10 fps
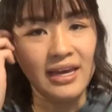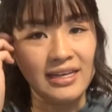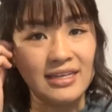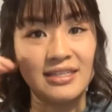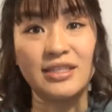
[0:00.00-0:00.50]

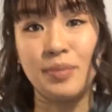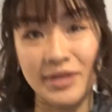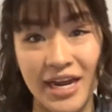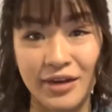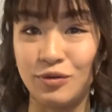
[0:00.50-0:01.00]
is the
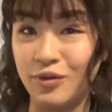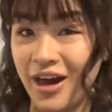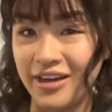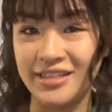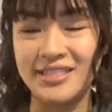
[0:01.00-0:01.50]
Botanical
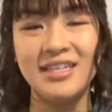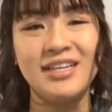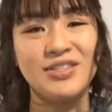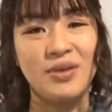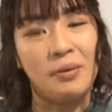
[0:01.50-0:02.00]
Gardens.
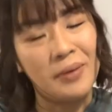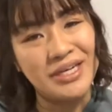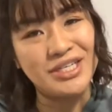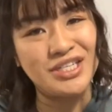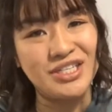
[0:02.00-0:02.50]
So I
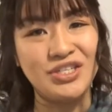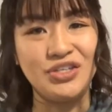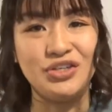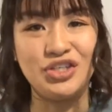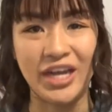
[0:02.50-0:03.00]
went
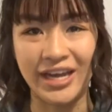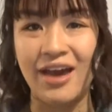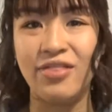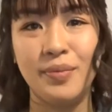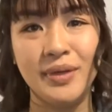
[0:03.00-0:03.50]
to check
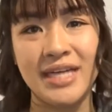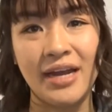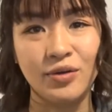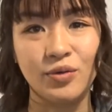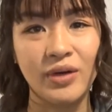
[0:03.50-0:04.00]
out the
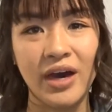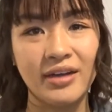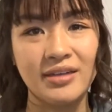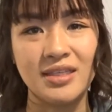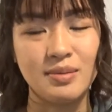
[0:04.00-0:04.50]
Botanical
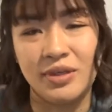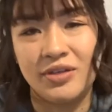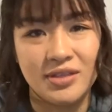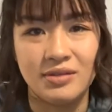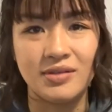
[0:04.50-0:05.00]
Gardens
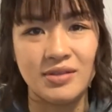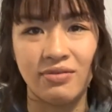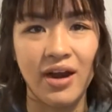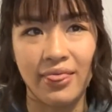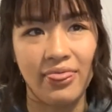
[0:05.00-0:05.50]
because it was
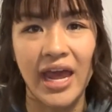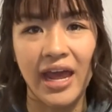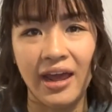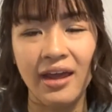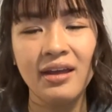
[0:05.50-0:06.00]
right
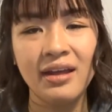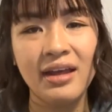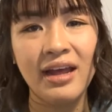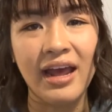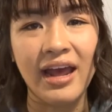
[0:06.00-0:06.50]
there
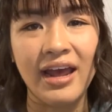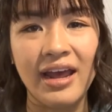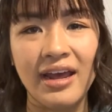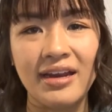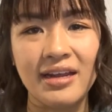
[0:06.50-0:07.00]

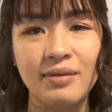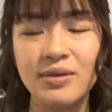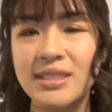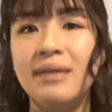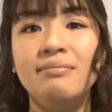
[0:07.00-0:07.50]
and it
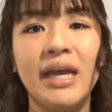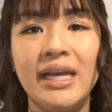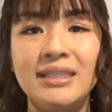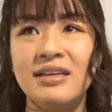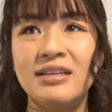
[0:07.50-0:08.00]
was
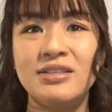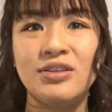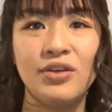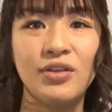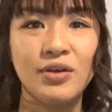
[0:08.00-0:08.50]
amazing.
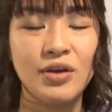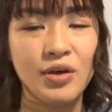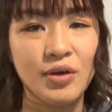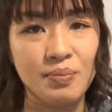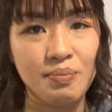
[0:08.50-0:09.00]
So
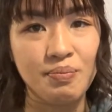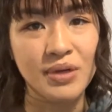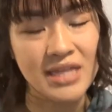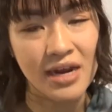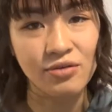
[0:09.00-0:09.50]
the
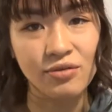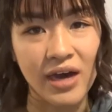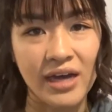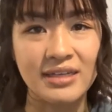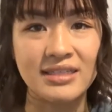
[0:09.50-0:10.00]
Botanical
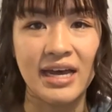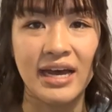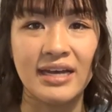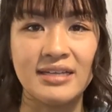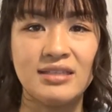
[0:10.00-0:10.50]
Gardens
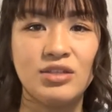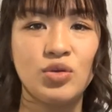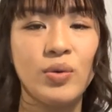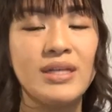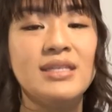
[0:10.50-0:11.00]
has
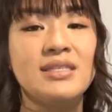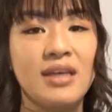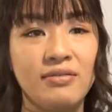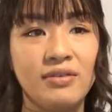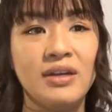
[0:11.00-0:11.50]

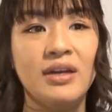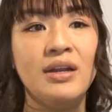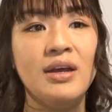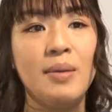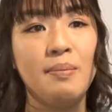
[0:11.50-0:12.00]
27
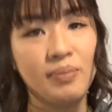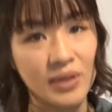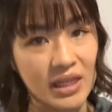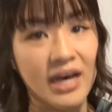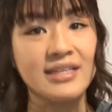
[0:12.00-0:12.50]

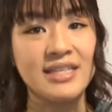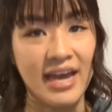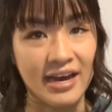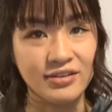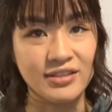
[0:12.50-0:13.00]
glass
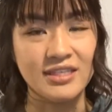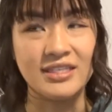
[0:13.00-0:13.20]
houses